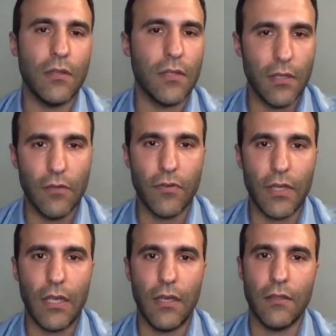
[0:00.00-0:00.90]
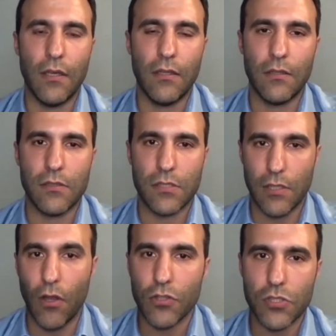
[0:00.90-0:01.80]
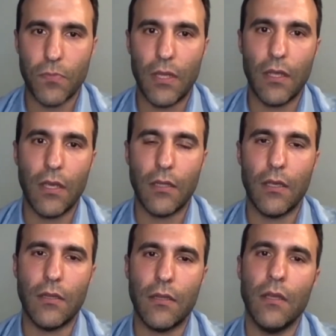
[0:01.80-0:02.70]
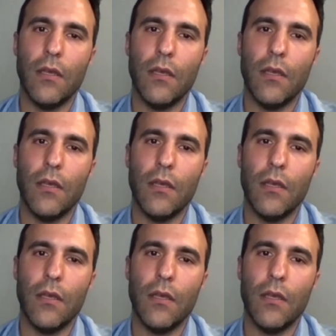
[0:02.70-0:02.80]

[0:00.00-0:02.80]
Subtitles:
delivery in slots, meaning in